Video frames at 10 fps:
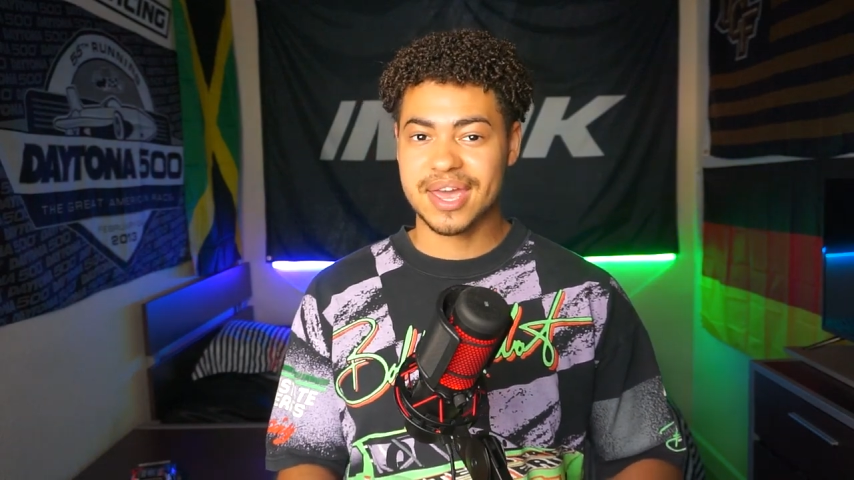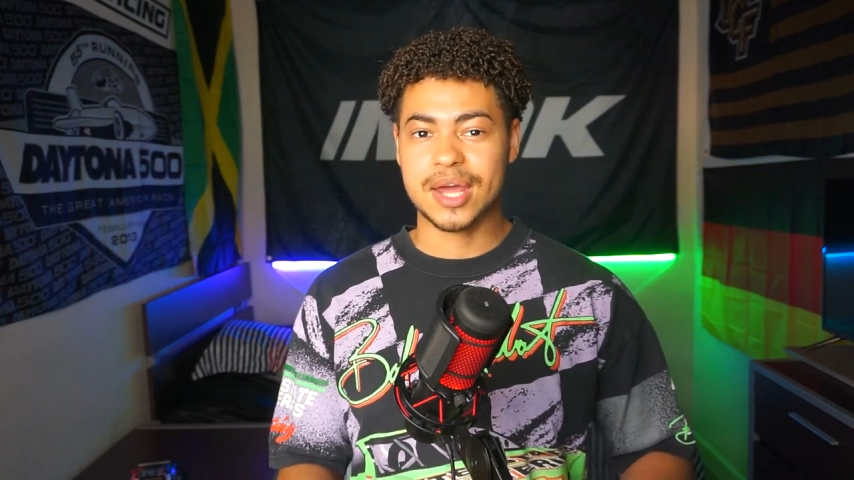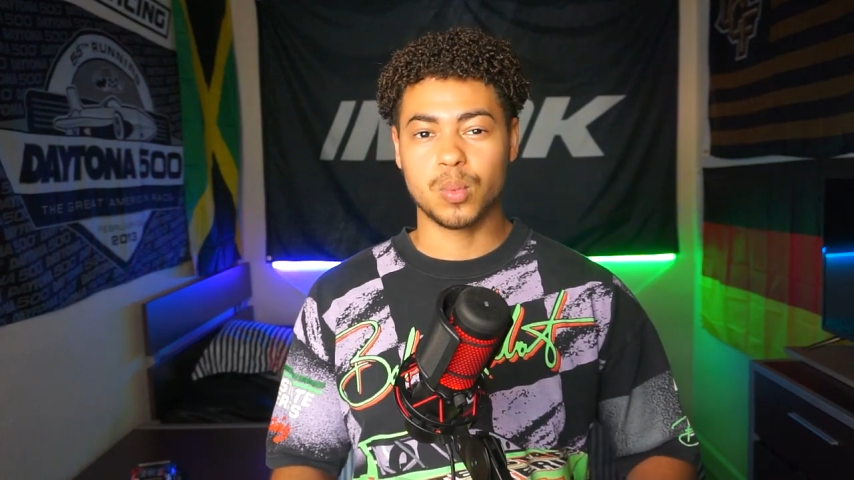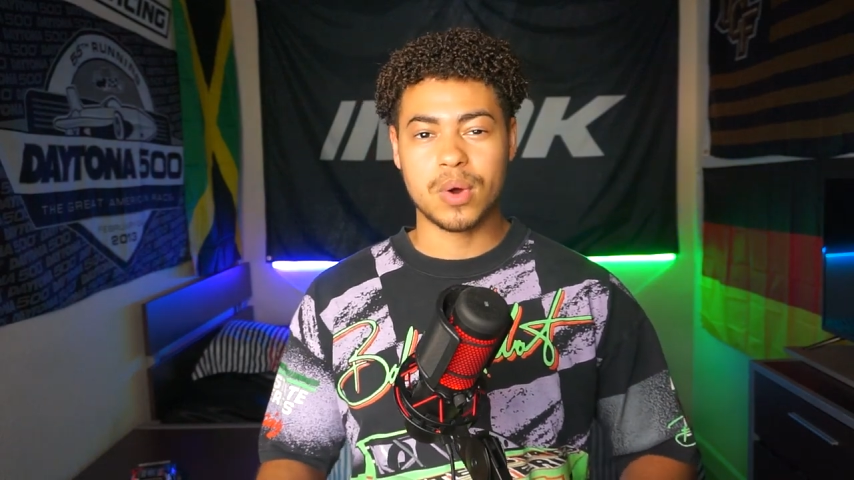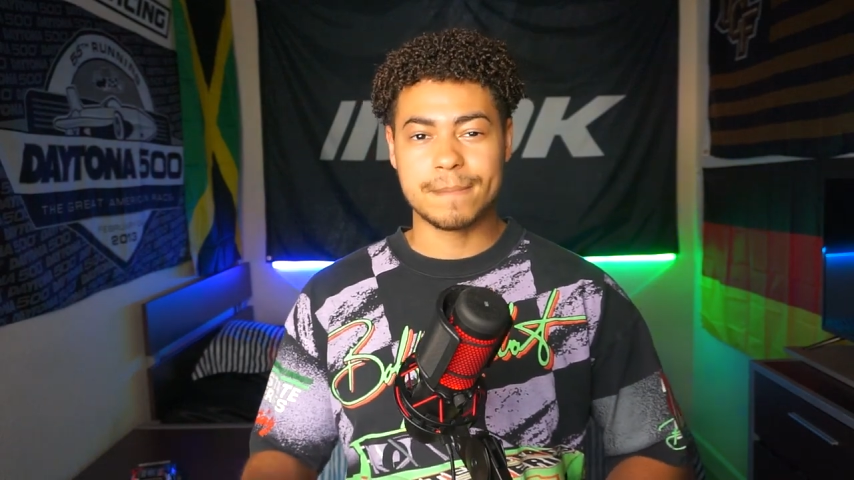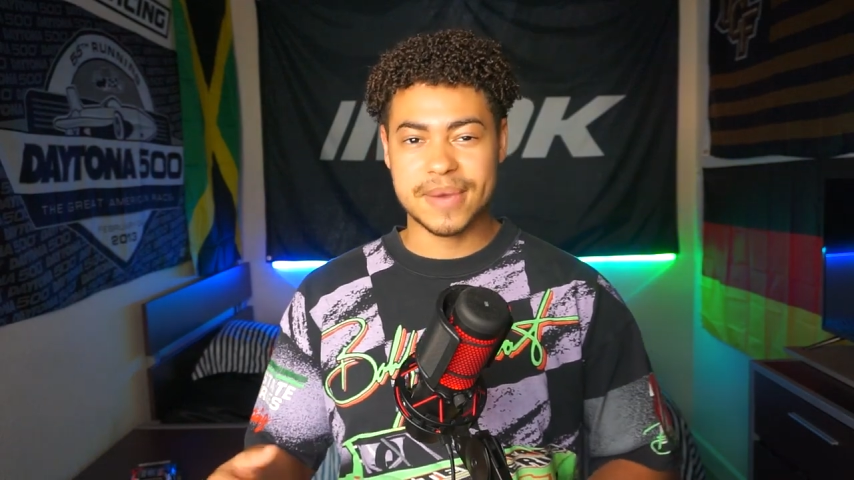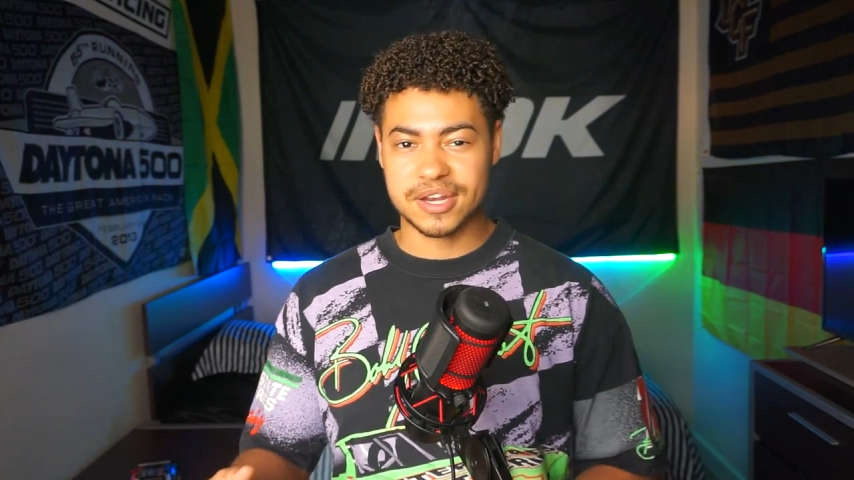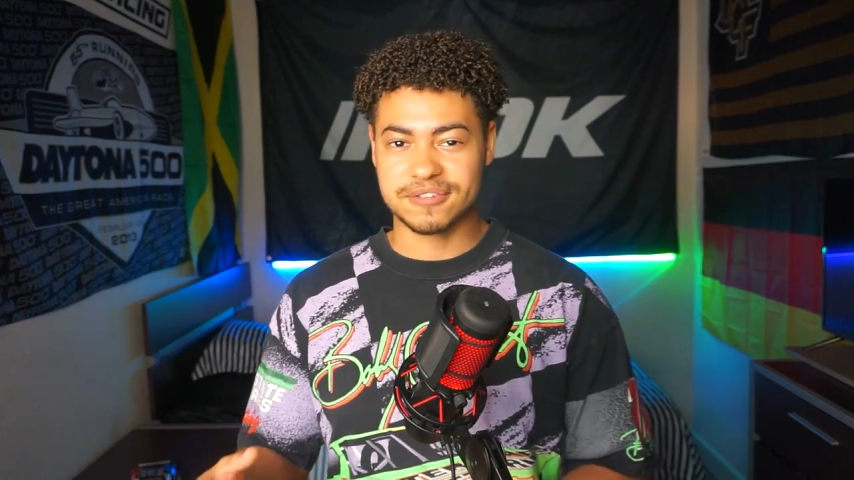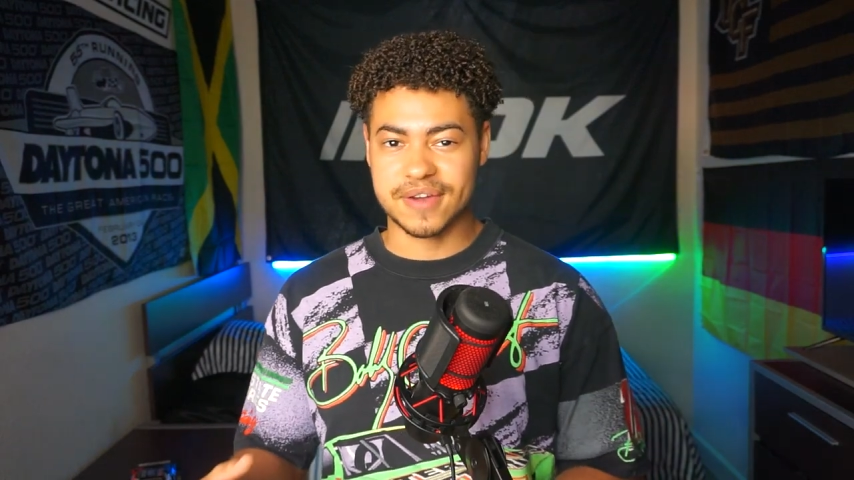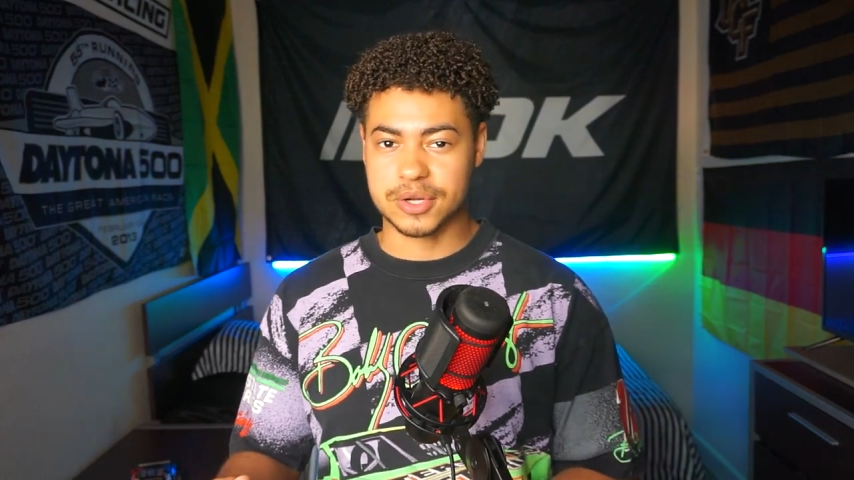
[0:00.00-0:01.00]
and what
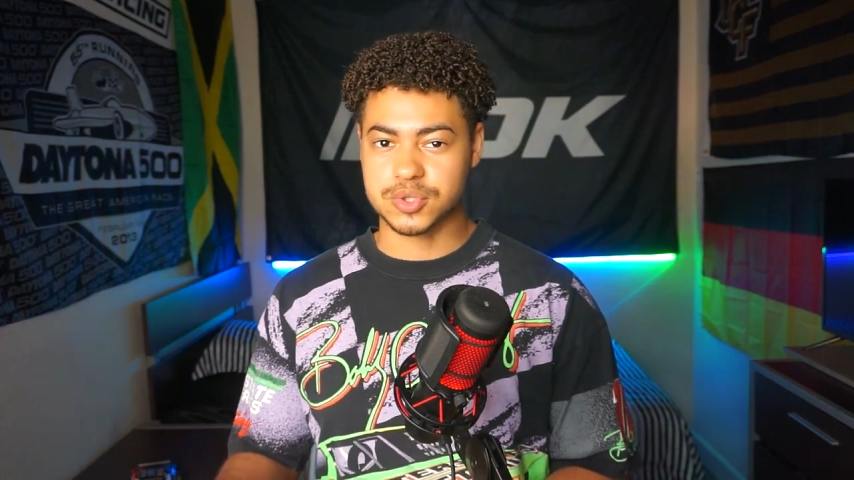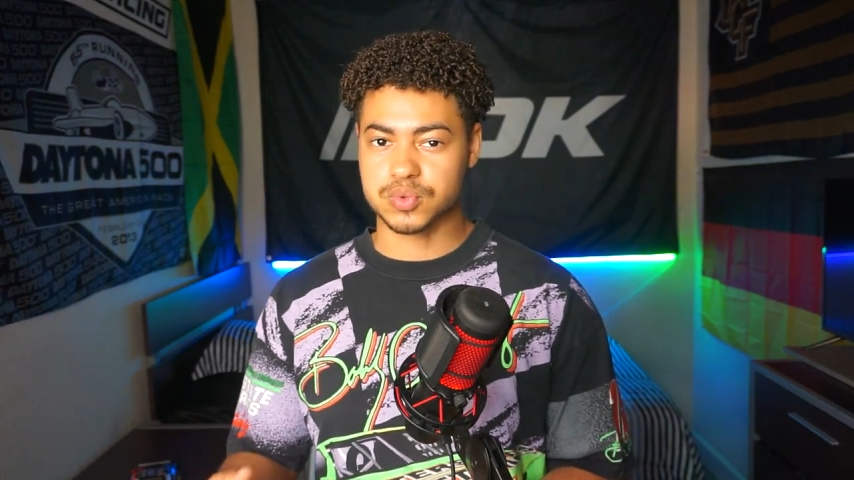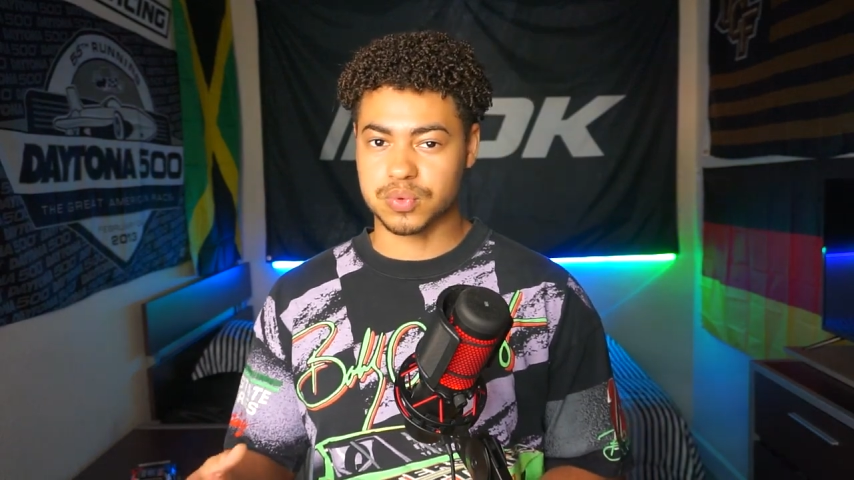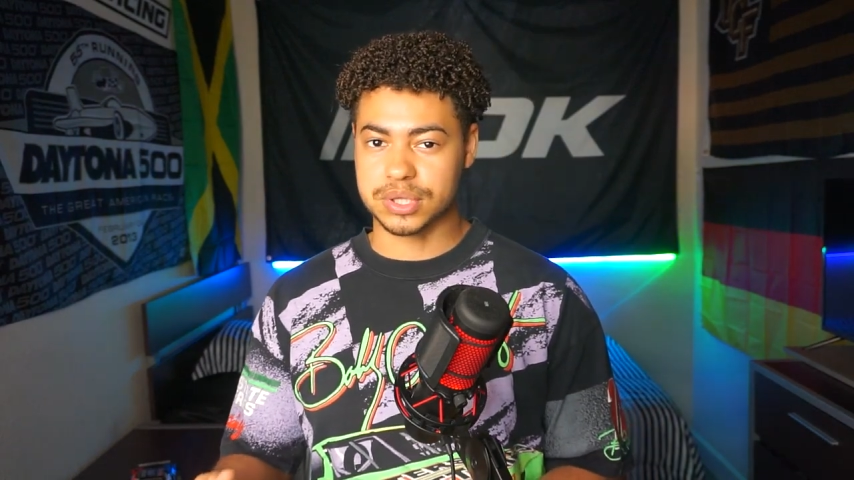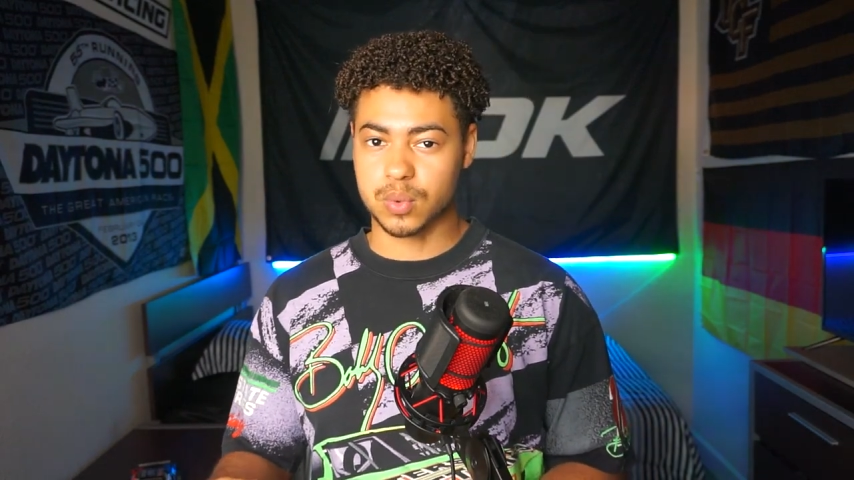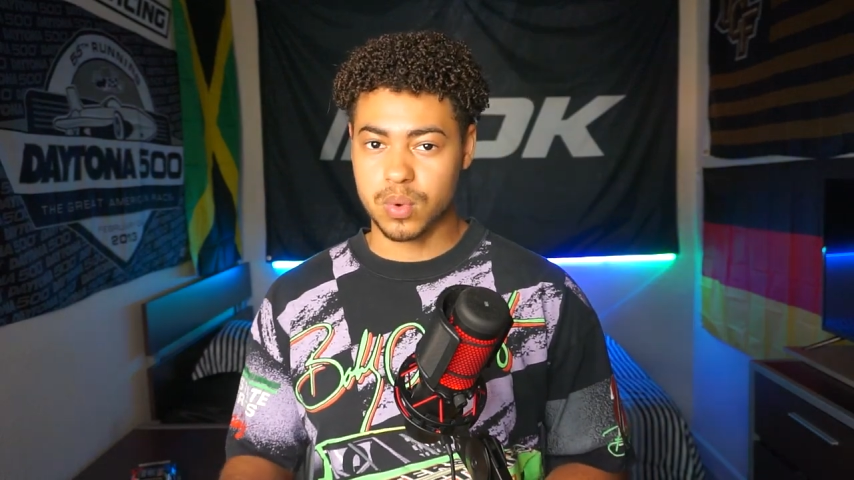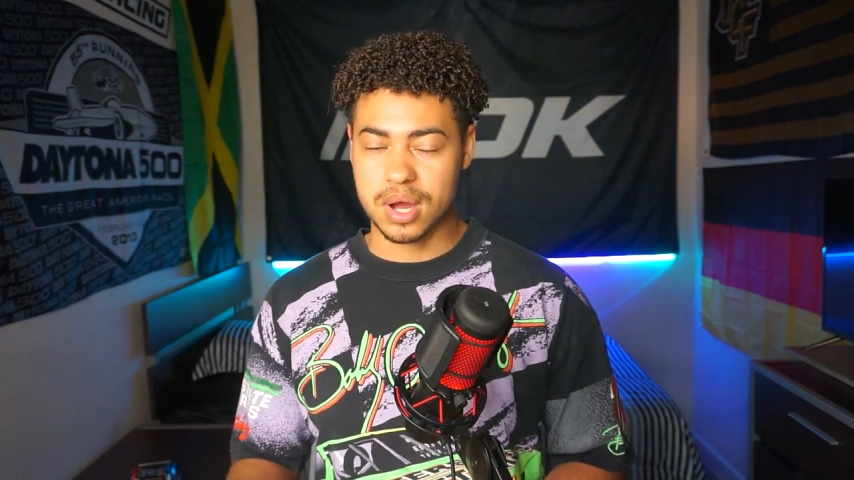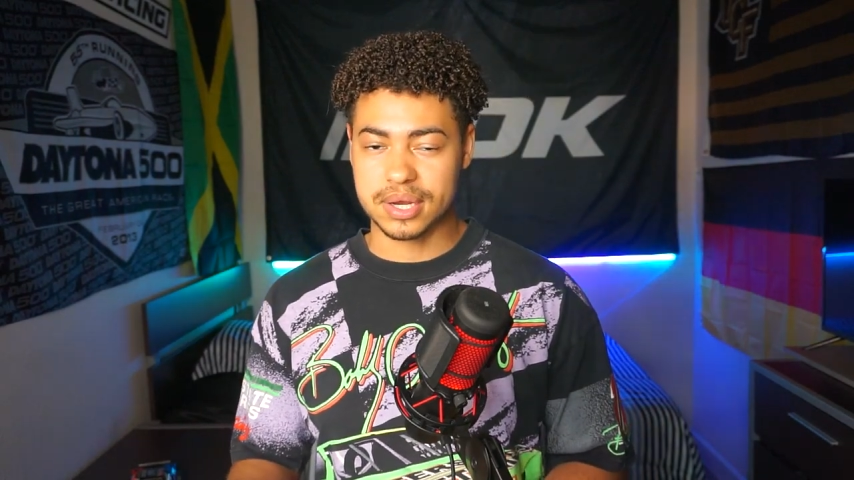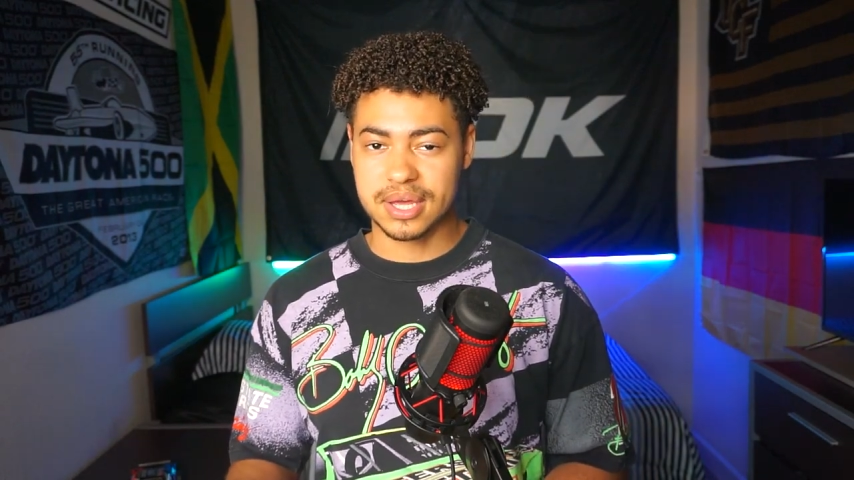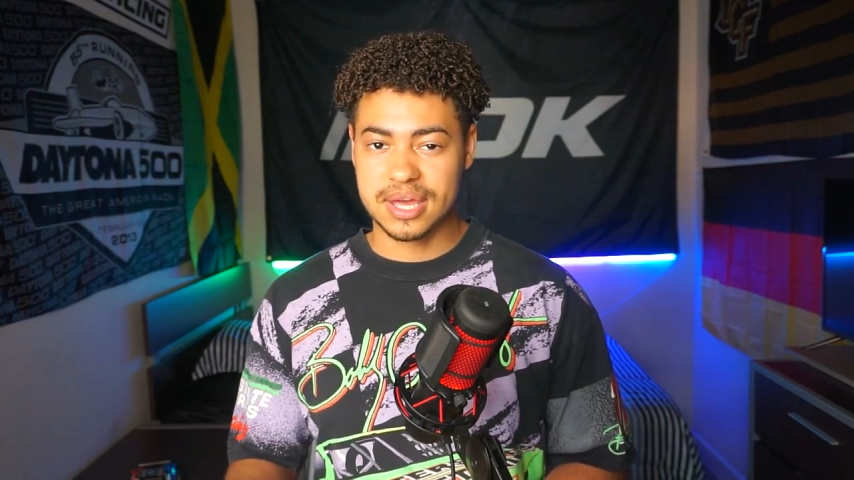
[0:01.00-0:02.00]
manufacturers really
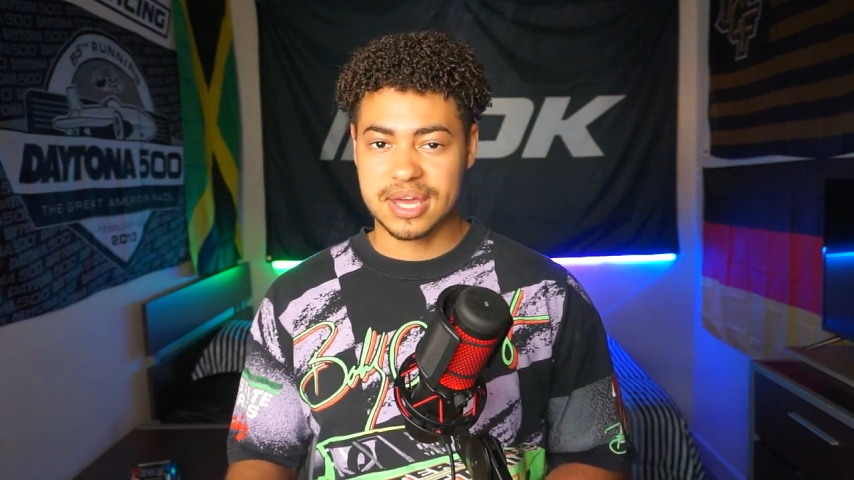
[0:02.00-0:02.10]
want.